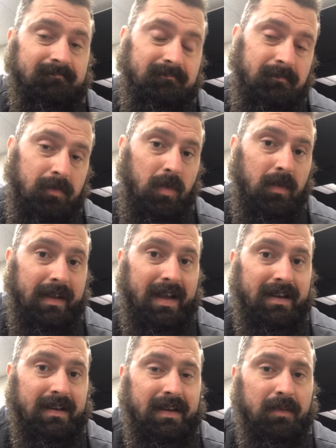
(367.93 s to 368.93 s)
Well, I
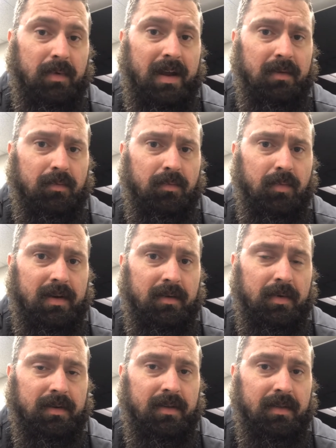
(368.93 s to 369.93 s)
kind of did when I
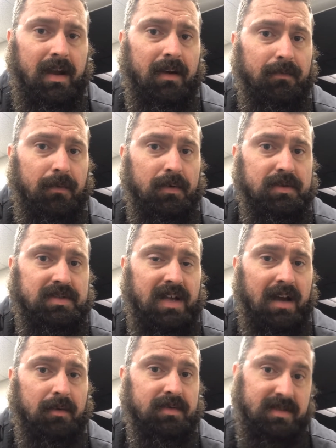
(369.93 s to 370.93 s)
went to the Air Force.
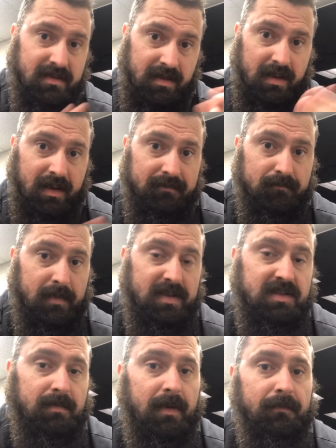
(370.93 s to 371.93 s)
I was, like I
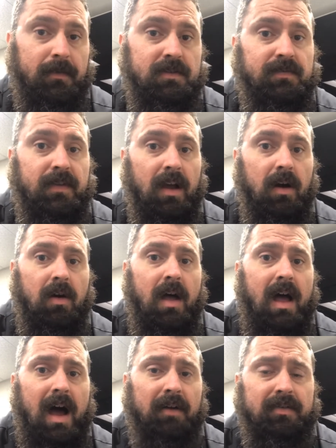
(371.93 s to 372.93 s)
mentioned in my first video,
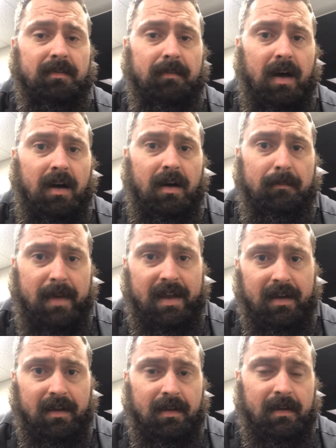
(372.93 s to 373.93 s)
I was a
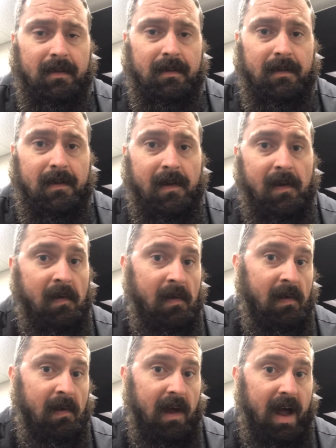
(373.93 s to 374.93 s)
medic.
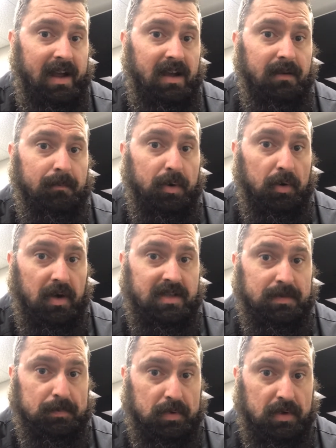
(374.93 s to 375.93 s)
I could have
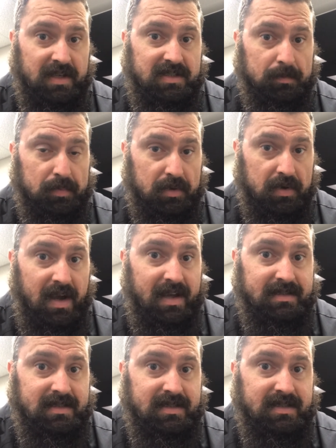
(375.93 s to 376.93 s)
progressed,
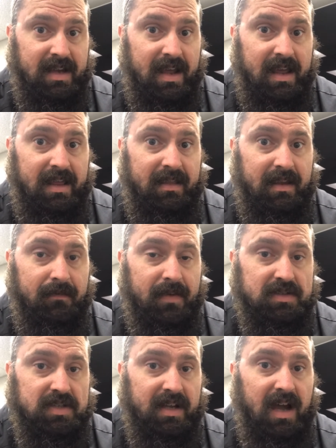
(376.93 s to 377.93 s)
and then
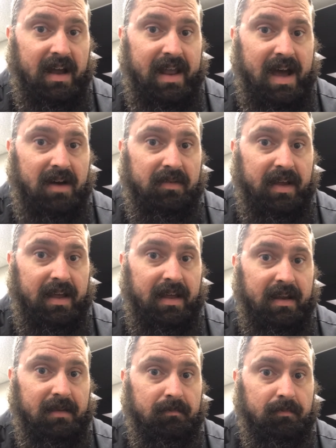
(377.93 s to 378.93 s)
eventually got out
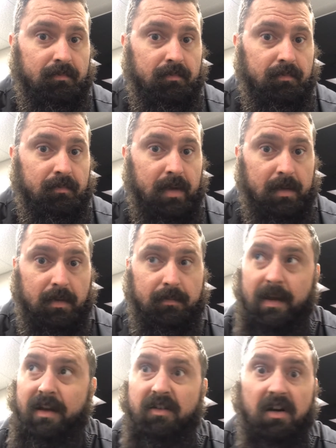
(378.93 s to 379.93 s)
and maybe
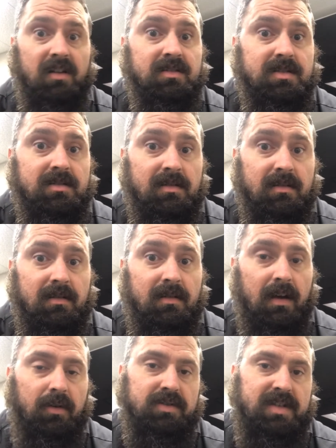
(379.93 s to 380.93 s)
been a nurse.
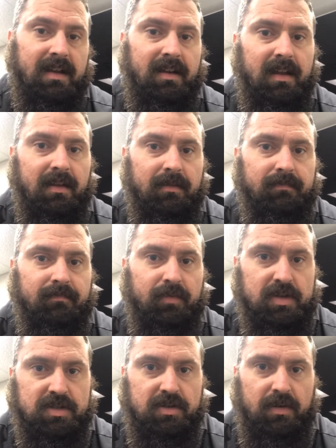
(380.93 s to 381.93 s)
Of course, I had to get
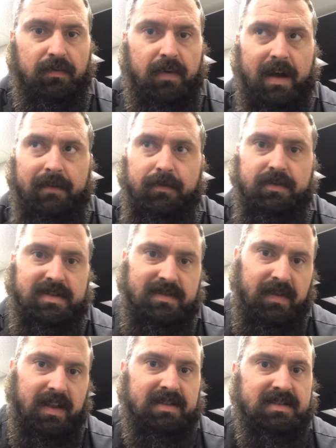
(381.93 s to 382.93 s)
recertified for the
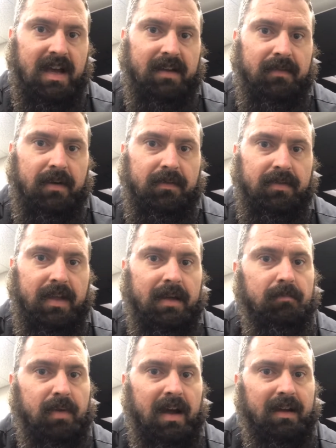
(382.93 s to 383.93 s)
civilian side of
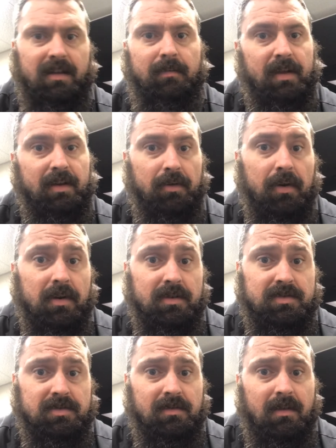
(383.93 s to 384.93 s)
everything, but I could have been a nurse.